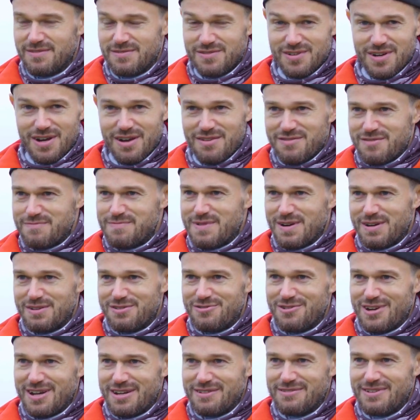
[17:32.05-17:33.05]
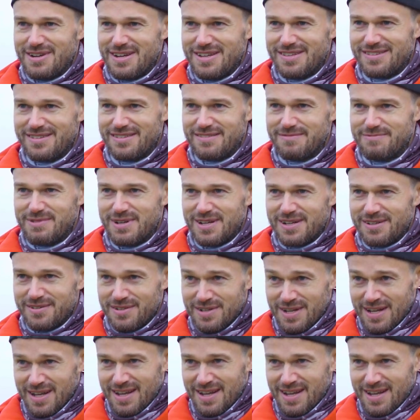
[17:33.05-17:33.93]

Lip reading: We've got a 100-mile track race as well,